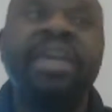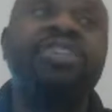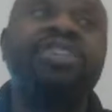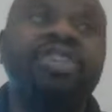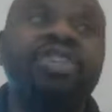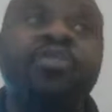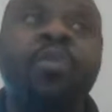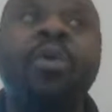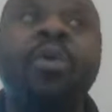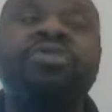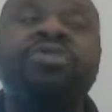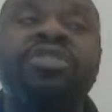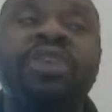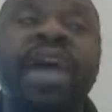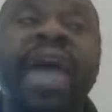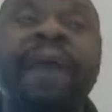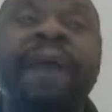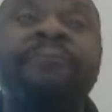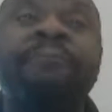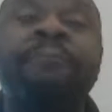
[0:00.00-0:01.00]
But they just
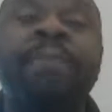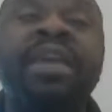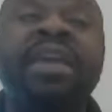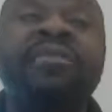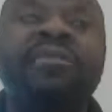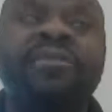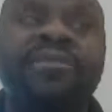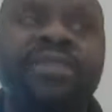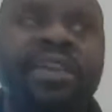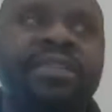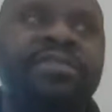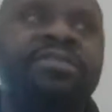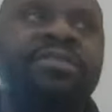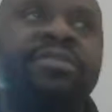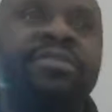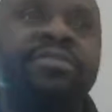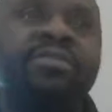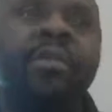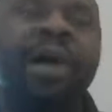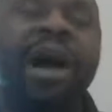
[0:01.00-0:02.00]
want to have
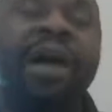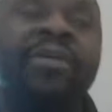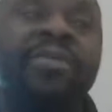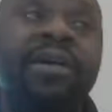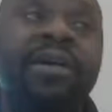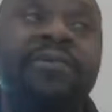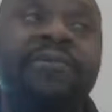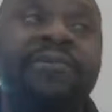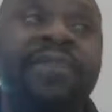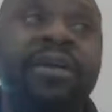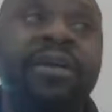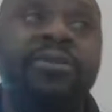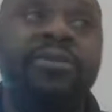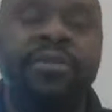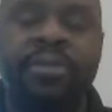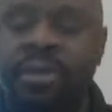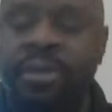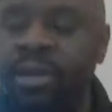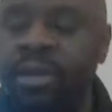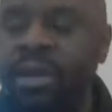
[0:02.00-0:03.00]
benefits while they're
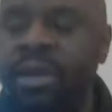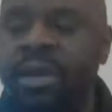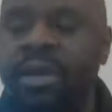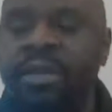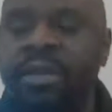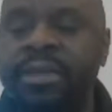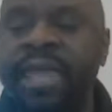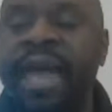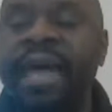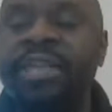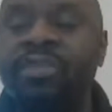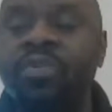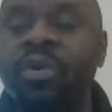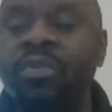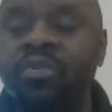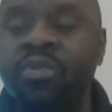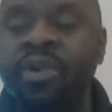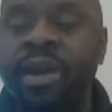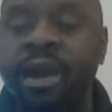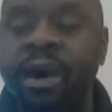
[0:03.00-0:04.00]
fettered.
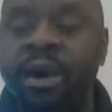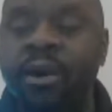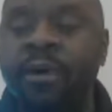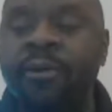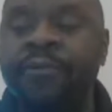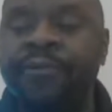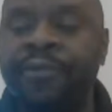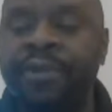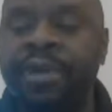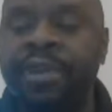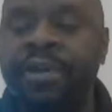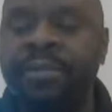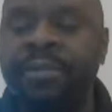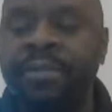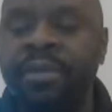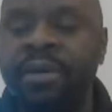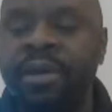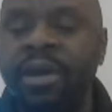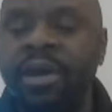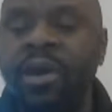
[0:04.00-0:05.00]
That's what we call
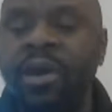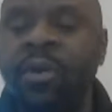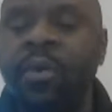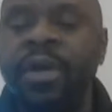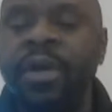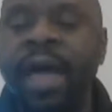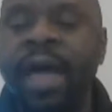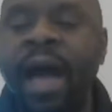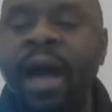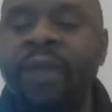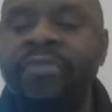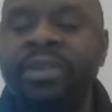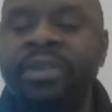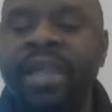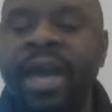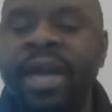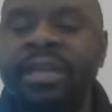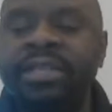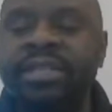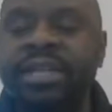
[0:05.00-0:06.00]
freedom. Without
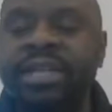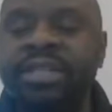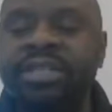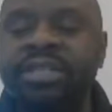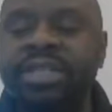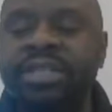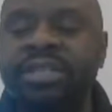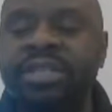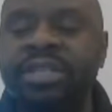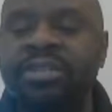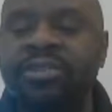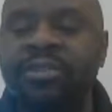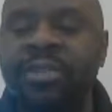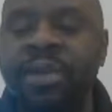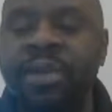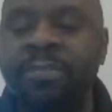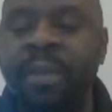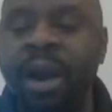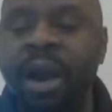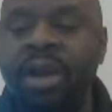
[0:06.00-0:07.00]
the
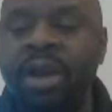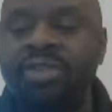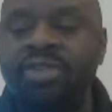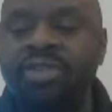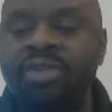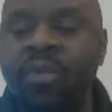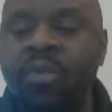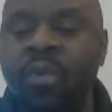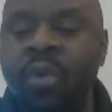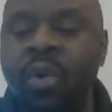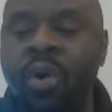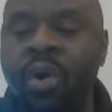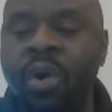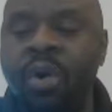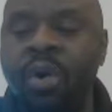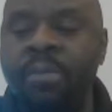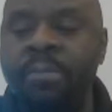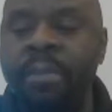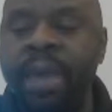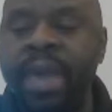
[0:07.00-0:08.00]
1963 March, the
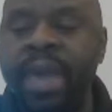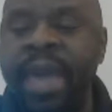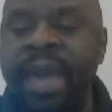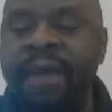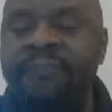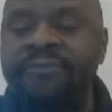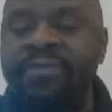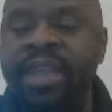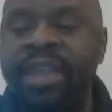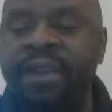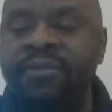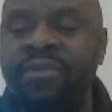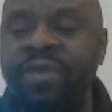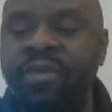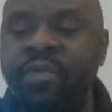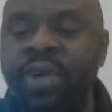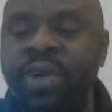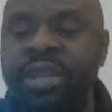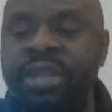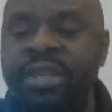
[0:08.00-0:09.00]
world may have never
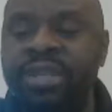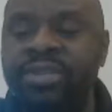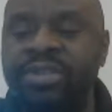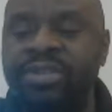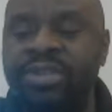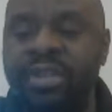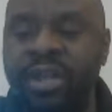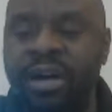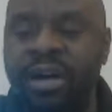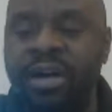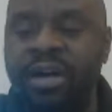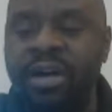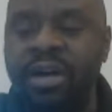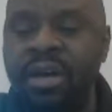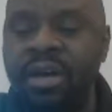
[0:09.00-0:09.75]
witnessed the